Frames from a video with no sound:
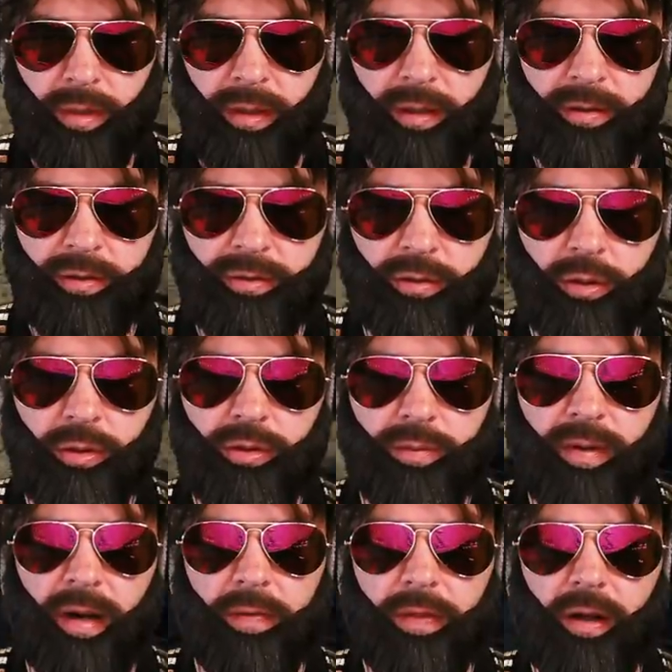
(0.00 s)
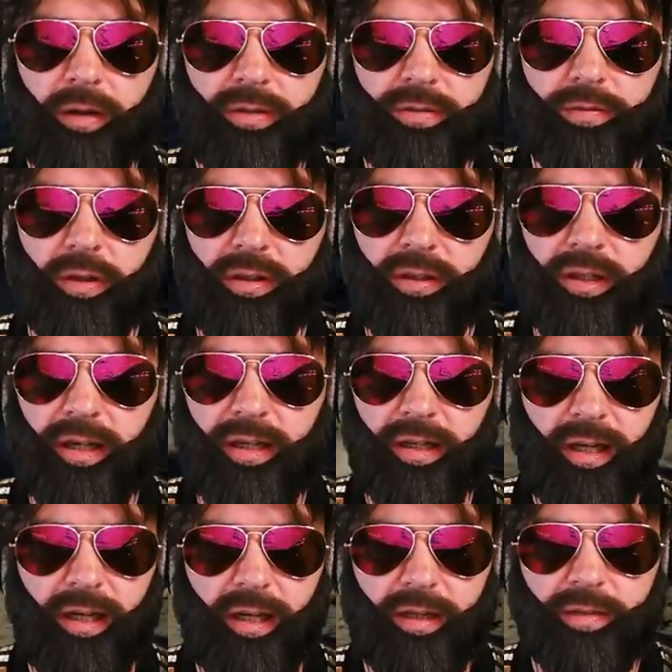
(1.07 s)
So
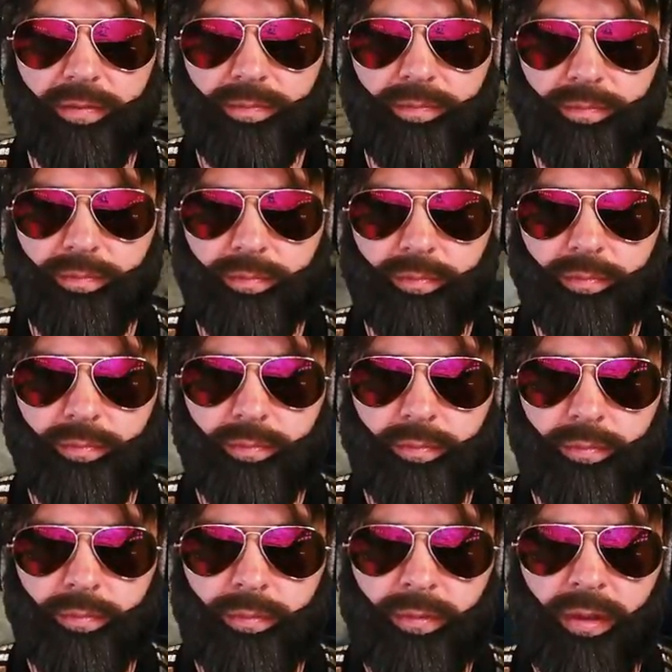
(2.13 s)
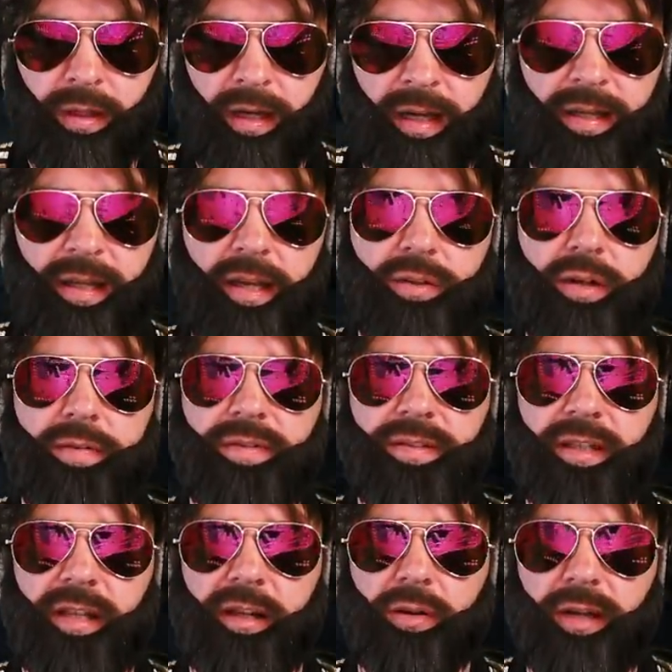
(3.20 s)
12,499. And here you have
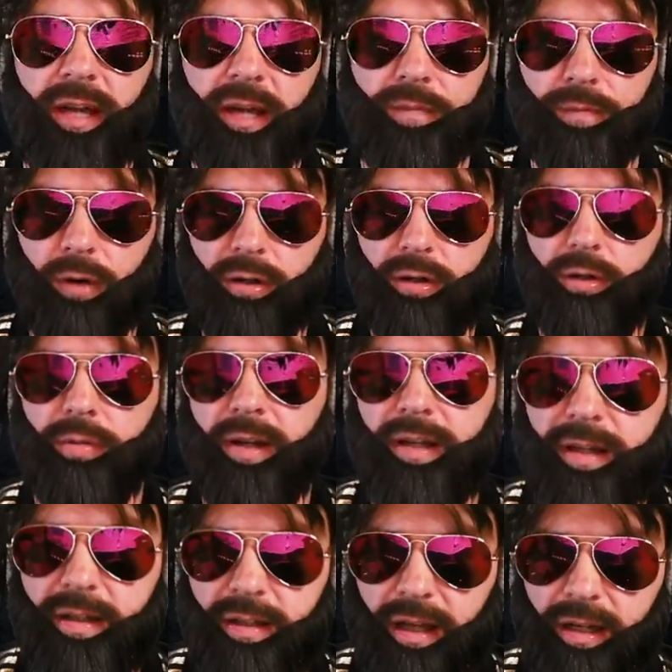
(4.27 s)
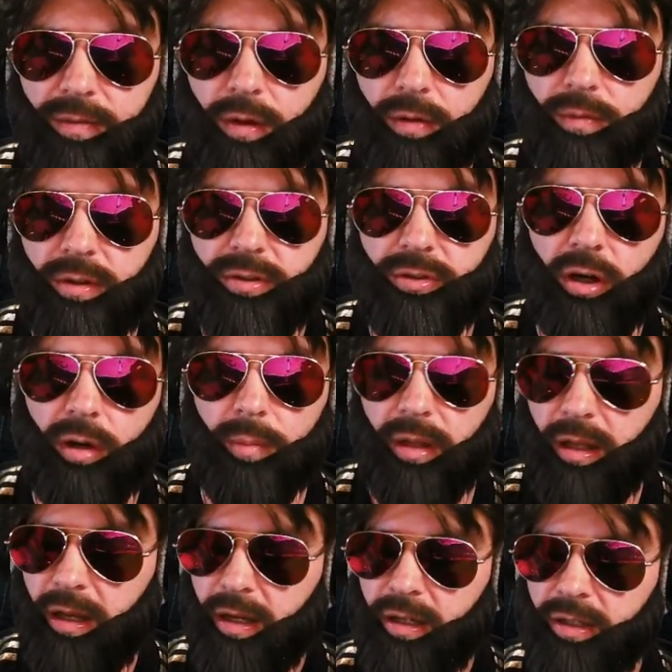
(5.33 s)
seen it, okay? One critted and one was
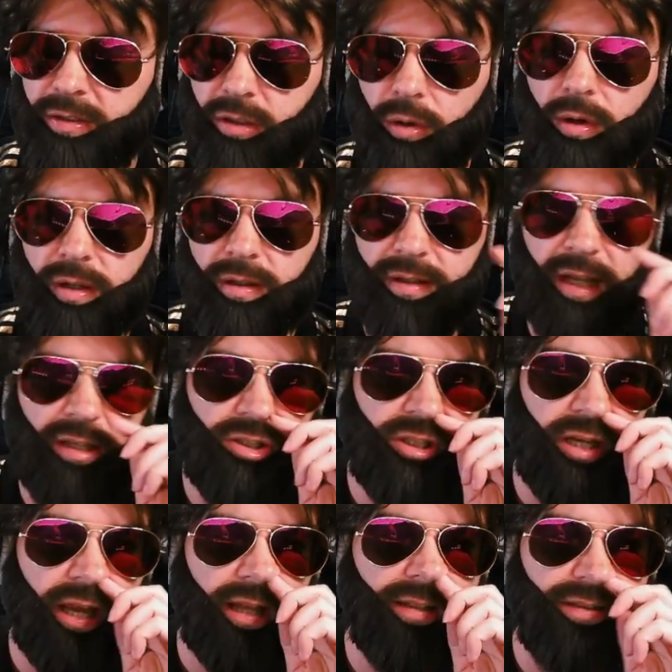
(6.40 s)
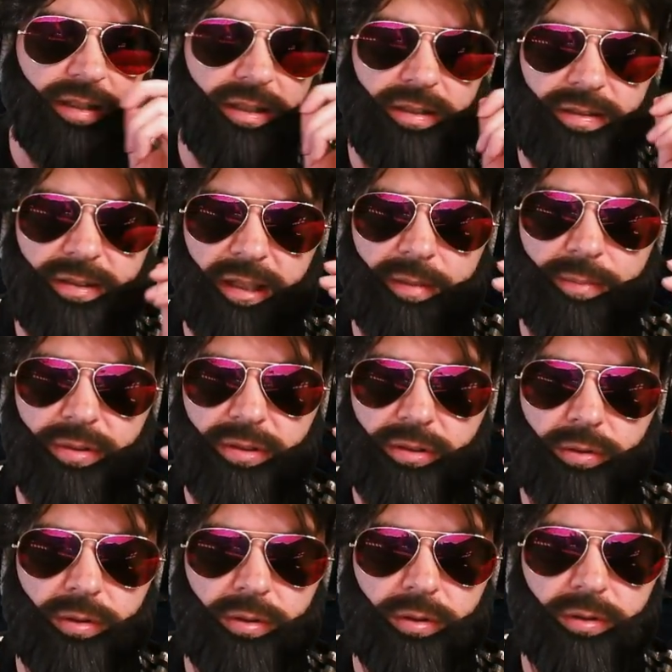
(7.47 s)
normal. So that chance seems
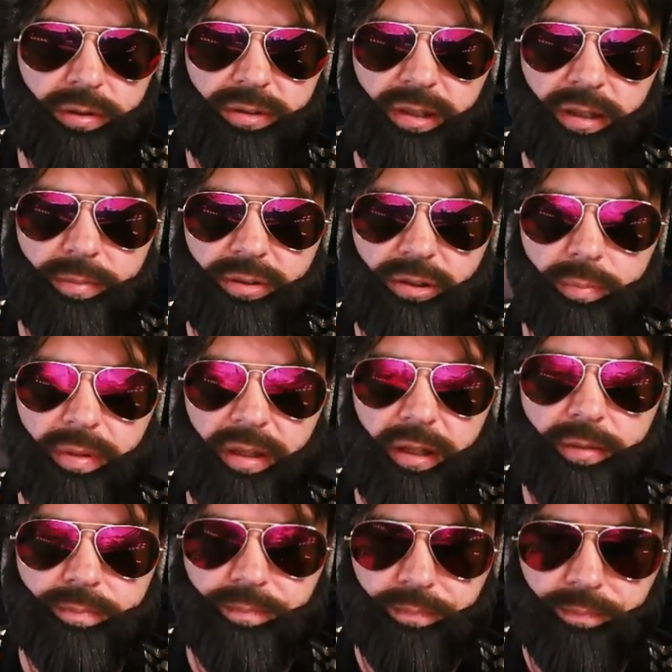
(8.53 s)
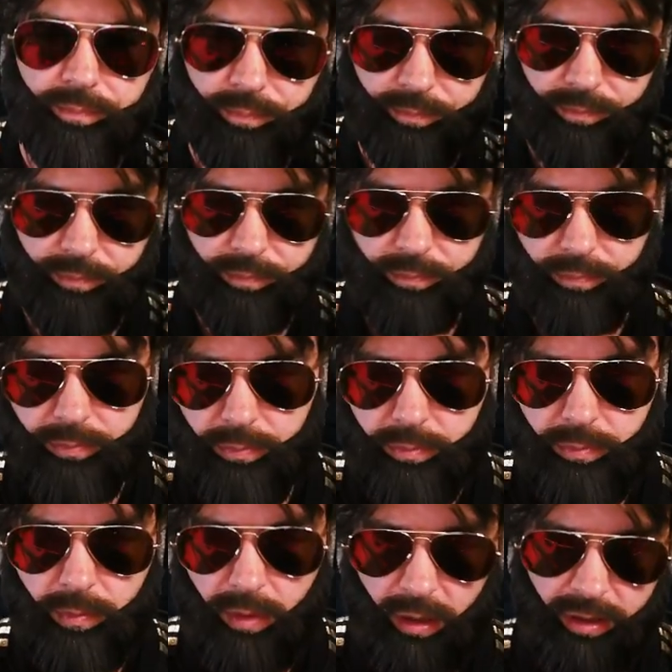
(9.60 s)
to be
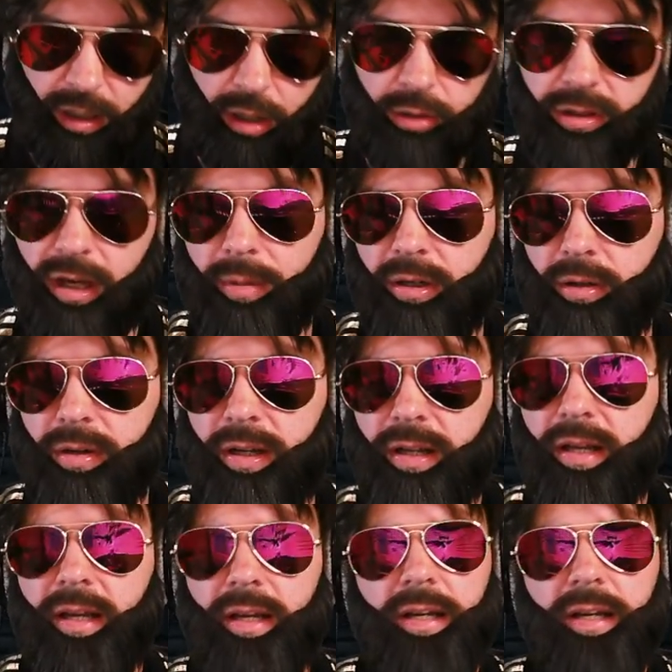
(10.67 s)
now double crit.